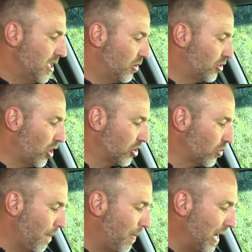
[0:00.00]
There's
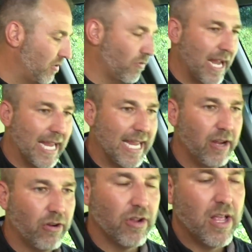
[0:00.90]
also a button right
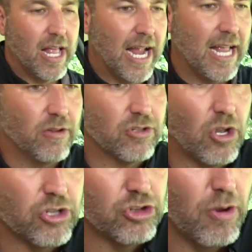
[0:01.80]
here, and there's
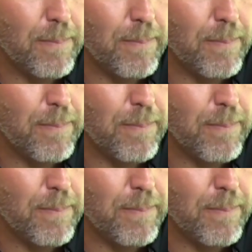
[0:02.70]
also a